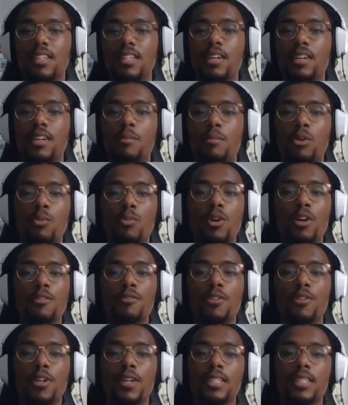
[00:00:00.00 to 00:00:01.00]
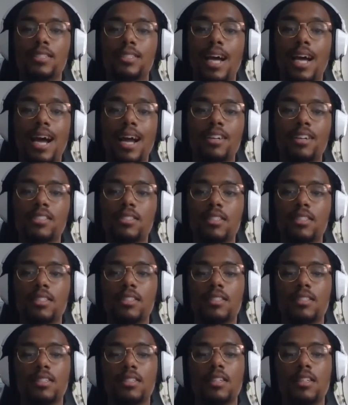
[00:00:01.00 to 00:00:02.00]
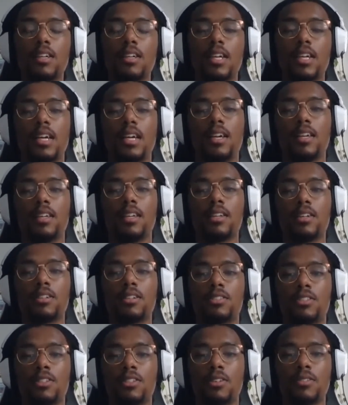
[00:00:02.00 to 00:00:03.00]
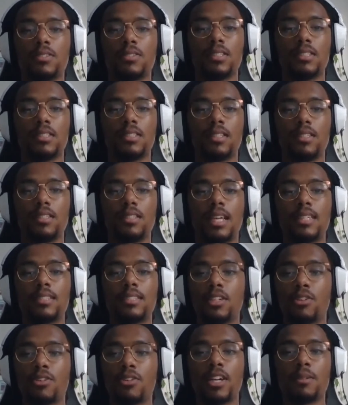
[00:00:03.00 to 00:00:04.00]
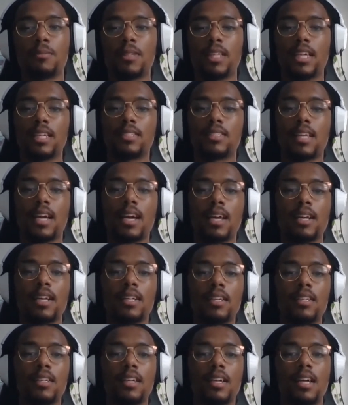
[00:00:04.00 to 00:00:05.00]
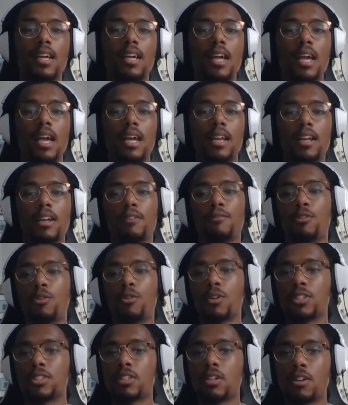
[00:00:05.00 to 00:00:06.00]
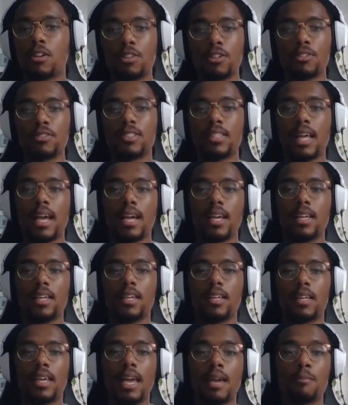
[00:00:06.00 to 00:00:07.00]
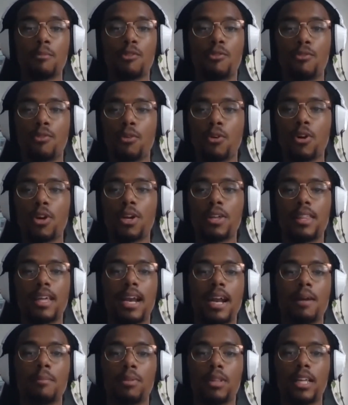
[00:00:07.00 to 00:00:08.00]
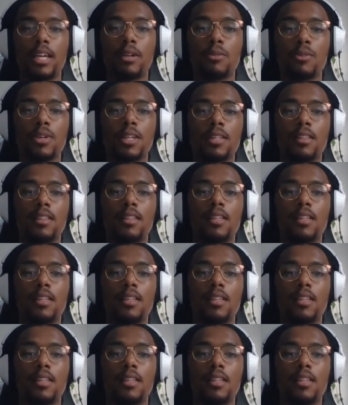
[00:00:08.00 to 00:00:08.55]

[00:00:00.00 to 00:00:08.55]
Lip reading: number one for an entire season. So that's incredibly exciting. And then of course all those that came before that I played with,